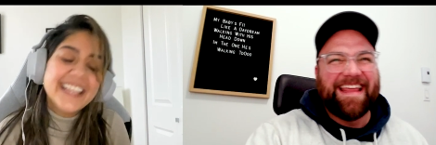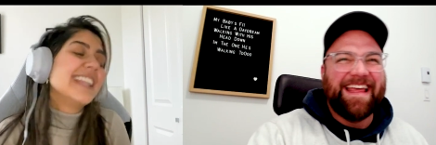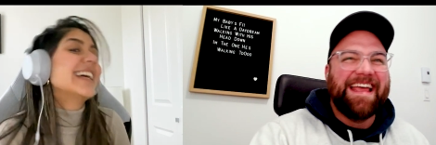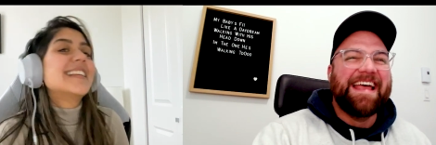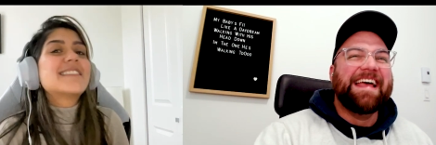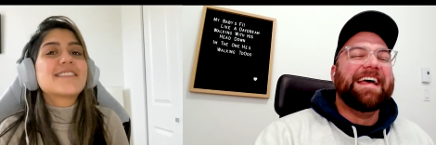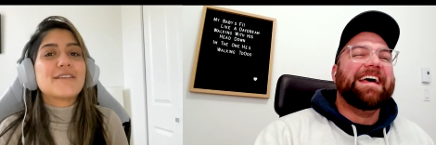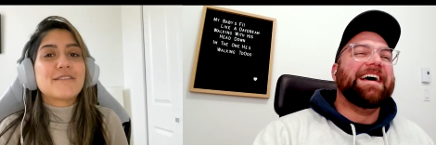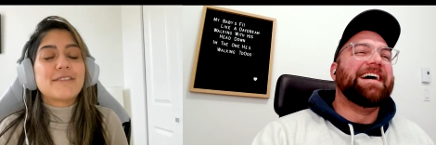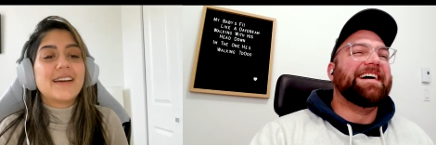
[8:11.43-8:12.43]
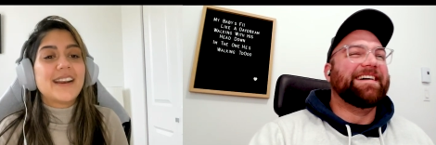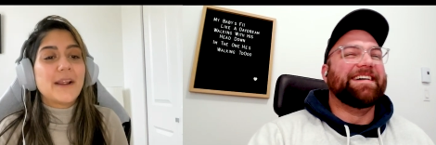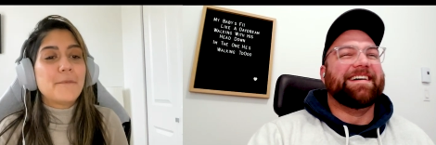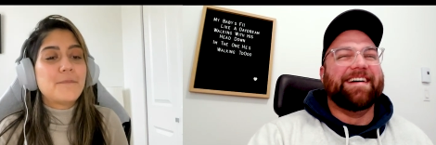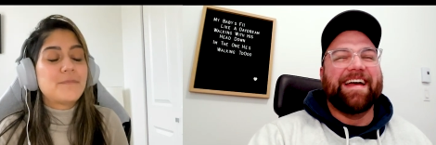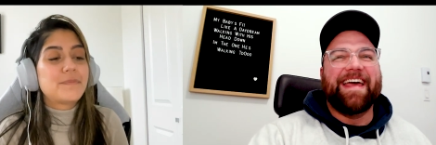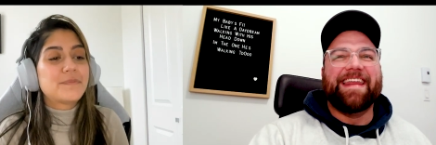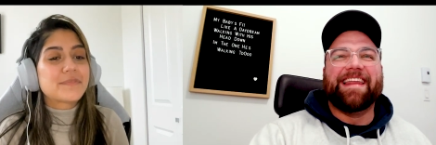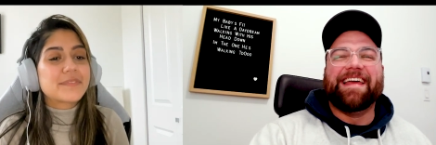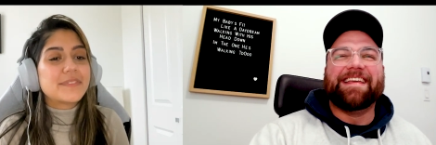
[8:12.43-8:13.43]
Speaker 1: That's so funny. Uh, and
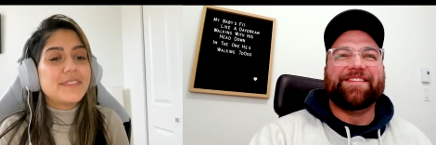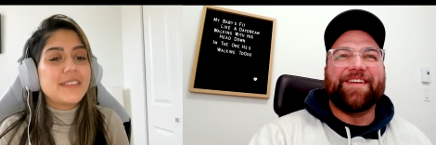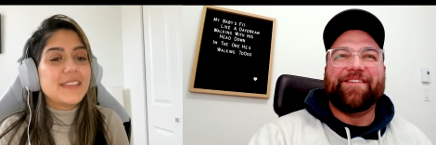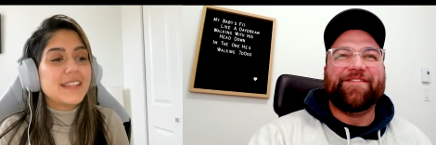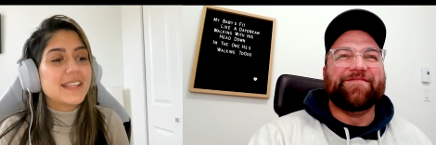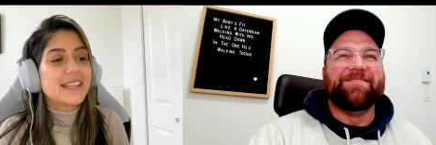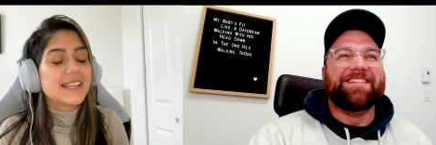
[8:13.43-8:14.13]
like a few